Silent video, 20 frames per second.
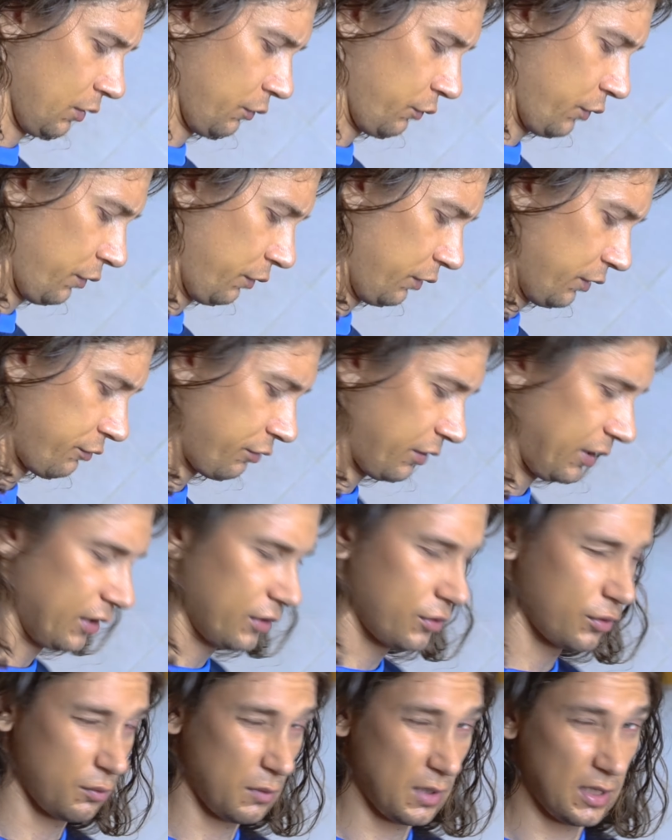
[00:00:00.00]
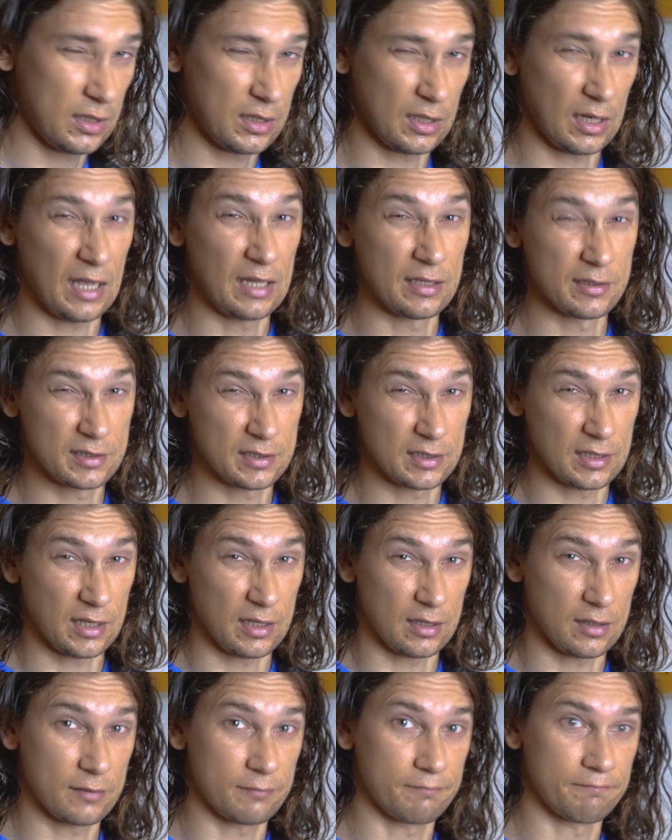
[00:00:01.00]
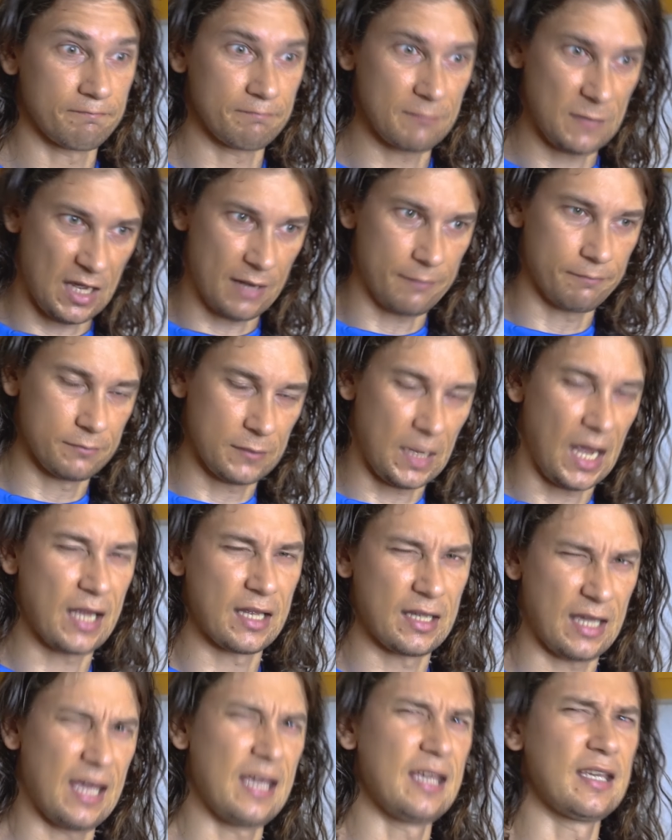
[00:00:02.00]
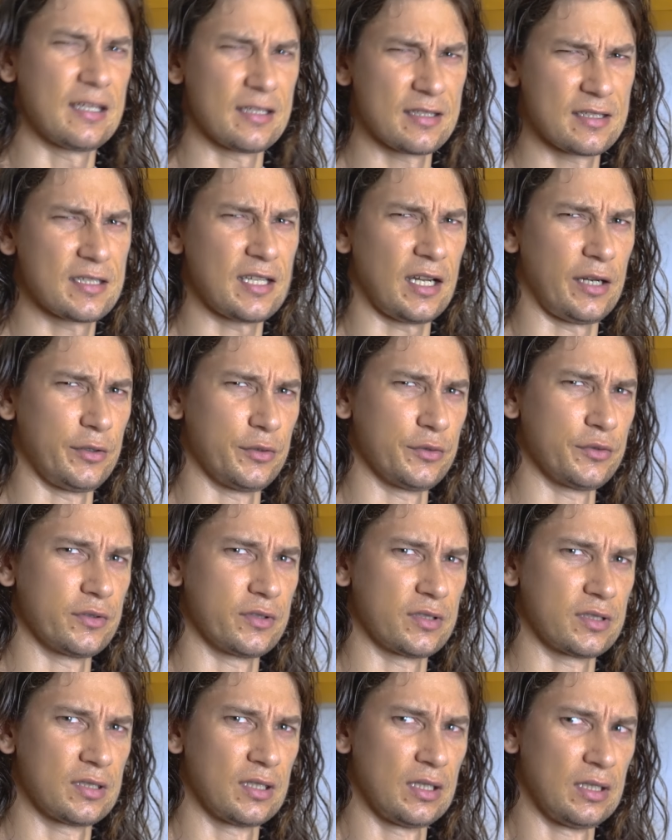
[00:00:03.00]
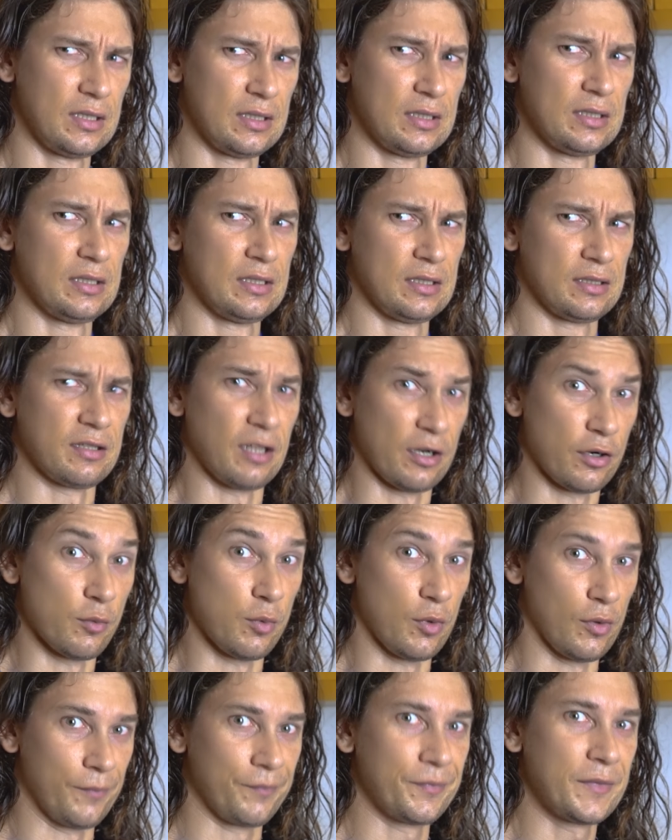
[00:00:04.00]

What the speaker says: We will try to make a healthy cake. Yeah, cake, it sounds terrible.